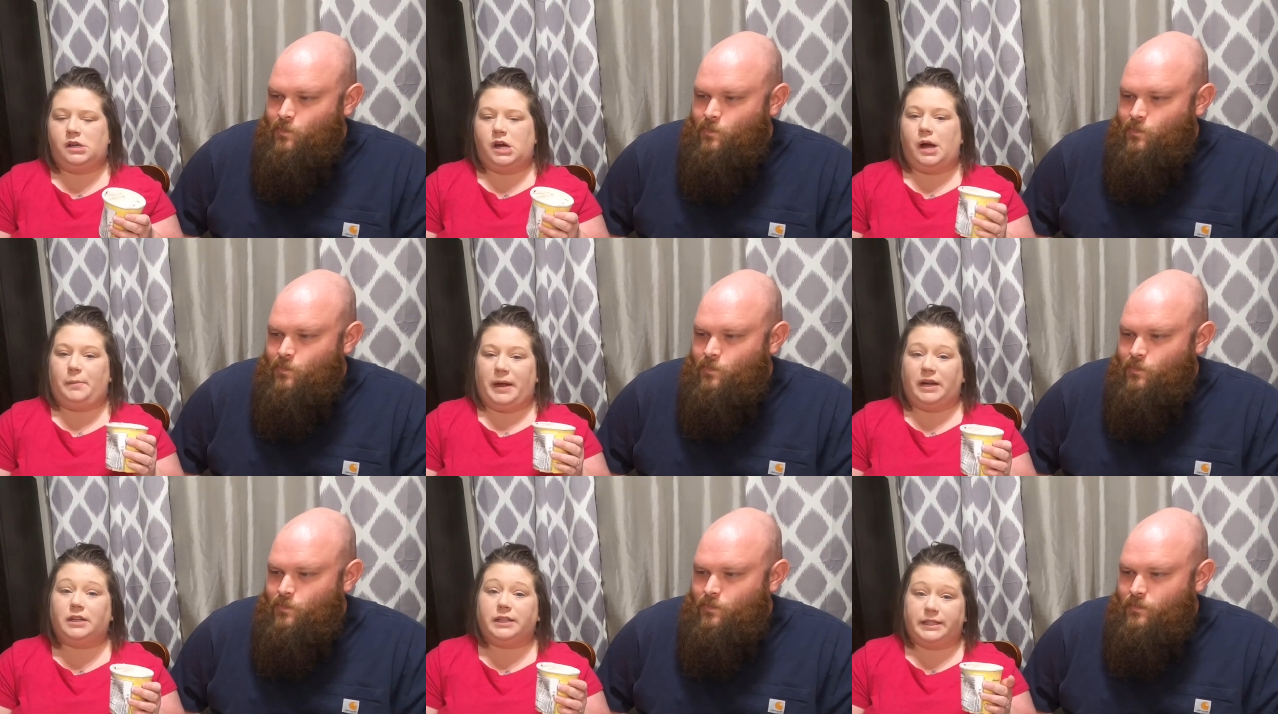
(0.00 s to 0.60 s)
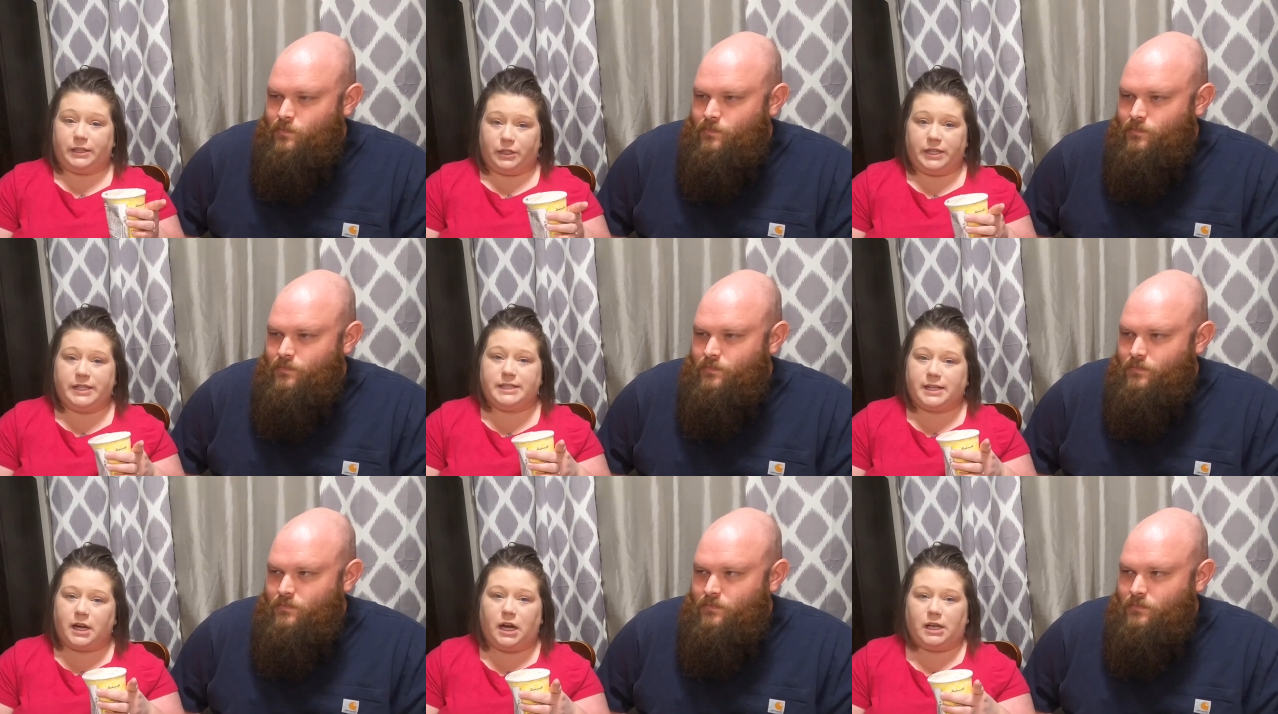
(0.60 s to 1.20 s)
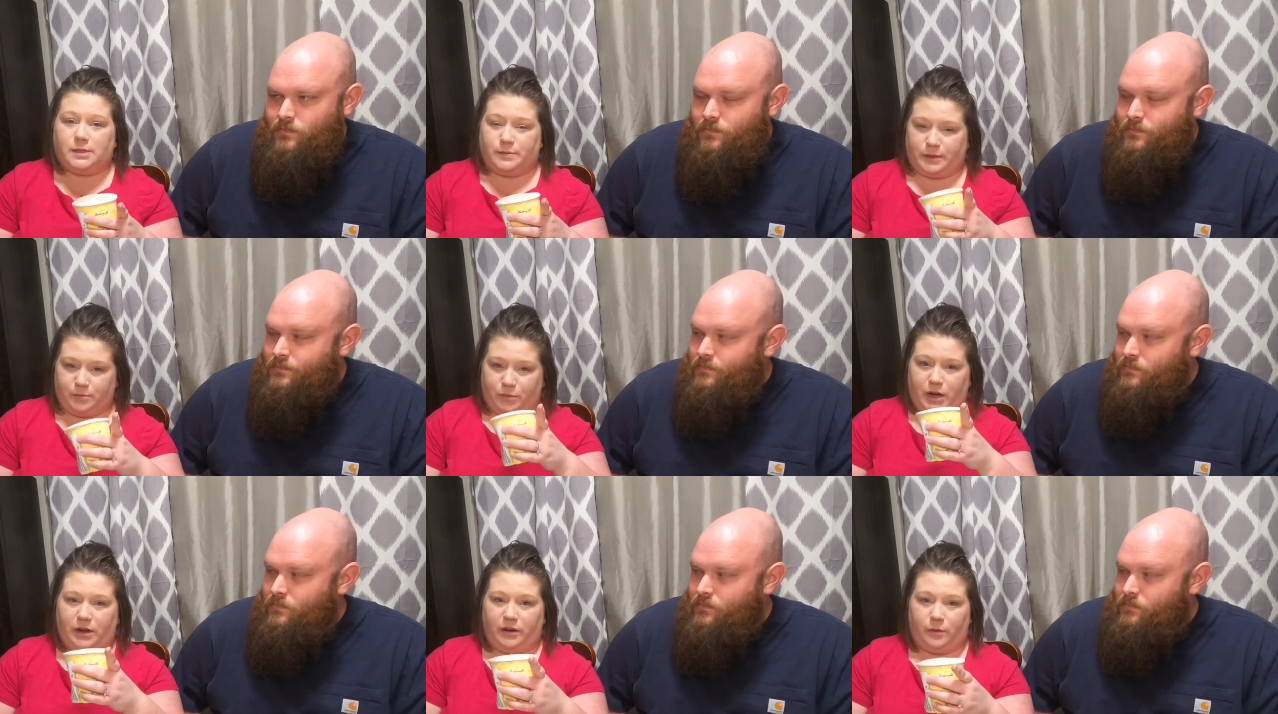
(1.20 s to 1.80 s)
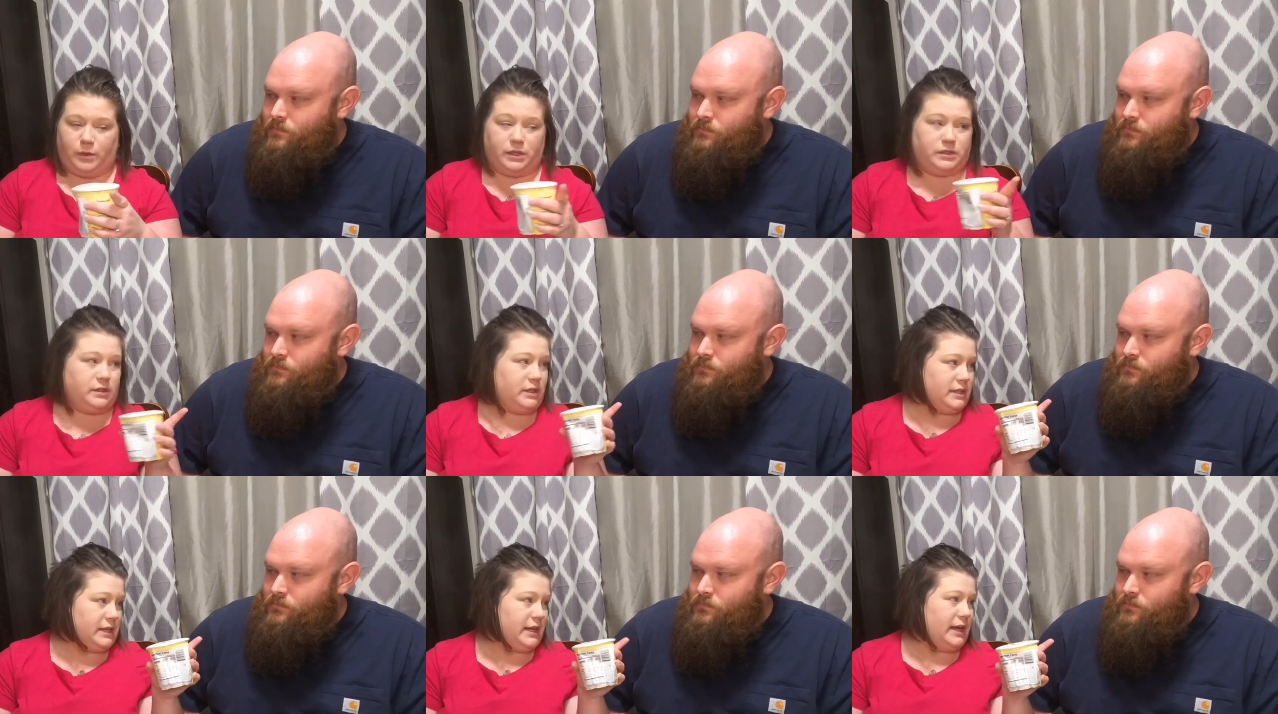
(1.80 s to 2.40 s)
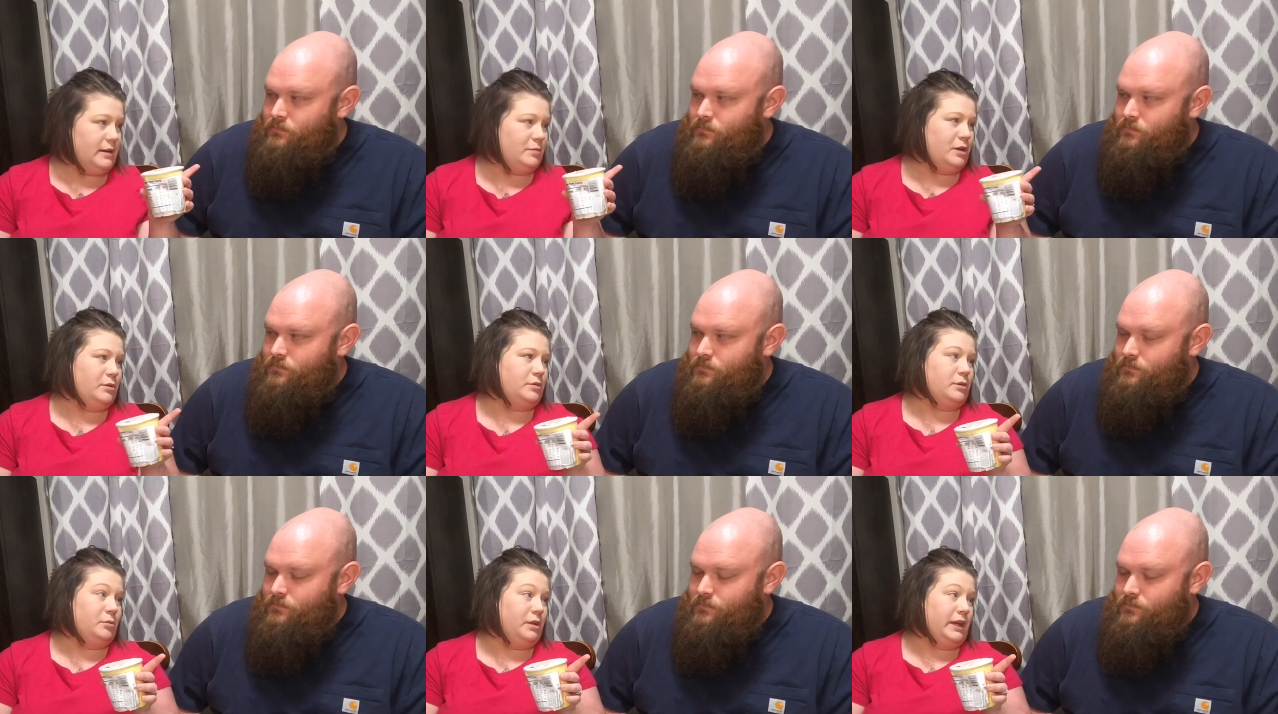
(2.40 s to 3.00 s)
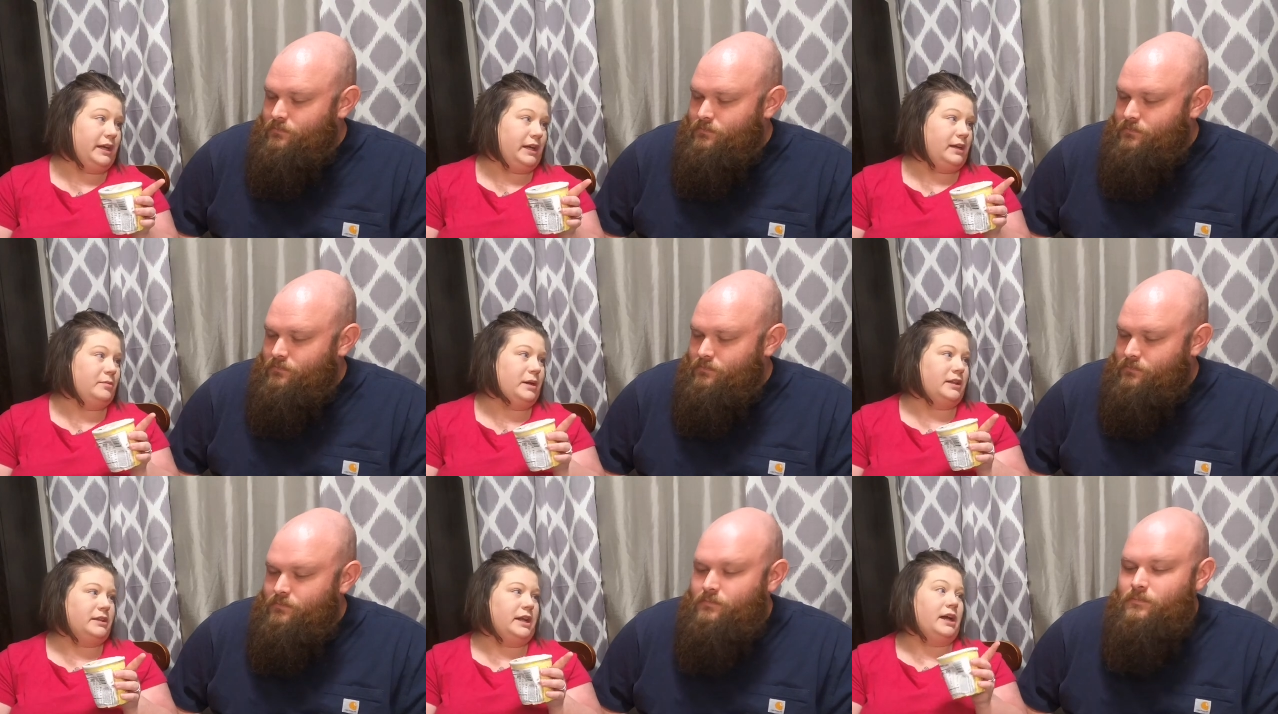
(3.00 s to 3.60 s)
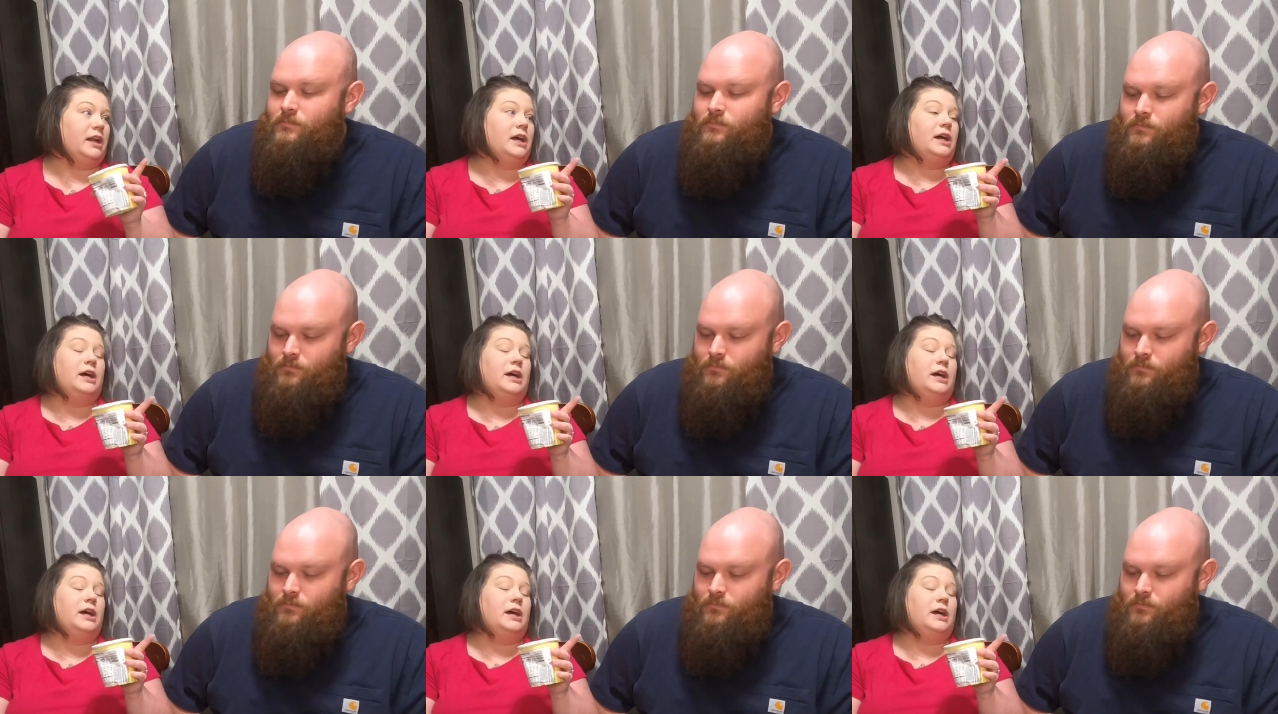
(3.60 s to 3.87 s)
Speaker 1: apparently there is a Cosmic Brownie one because I came home complaining about that,